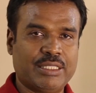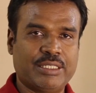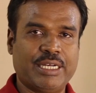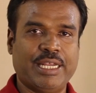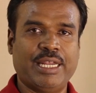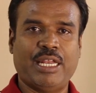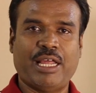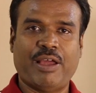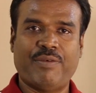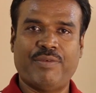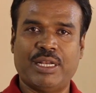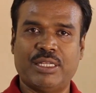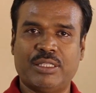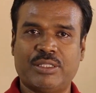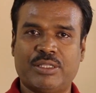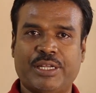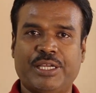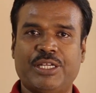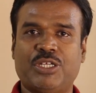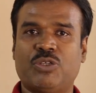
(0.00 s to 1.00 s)

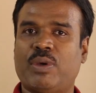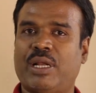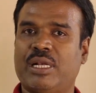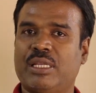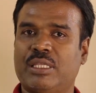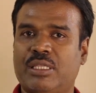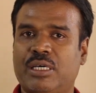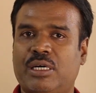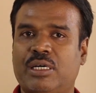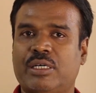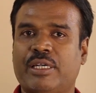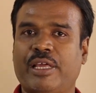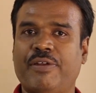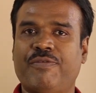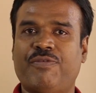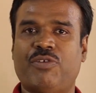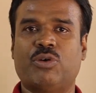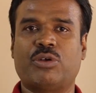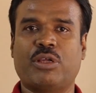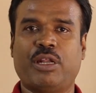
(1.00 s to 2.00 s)
311, 312,
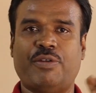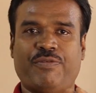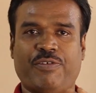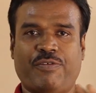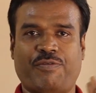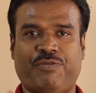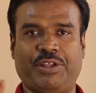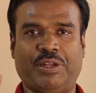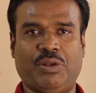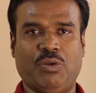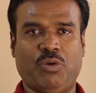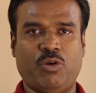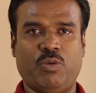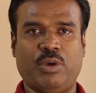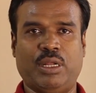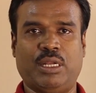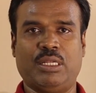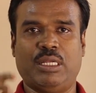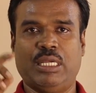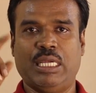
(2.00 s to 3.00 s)
13, 14, 15 over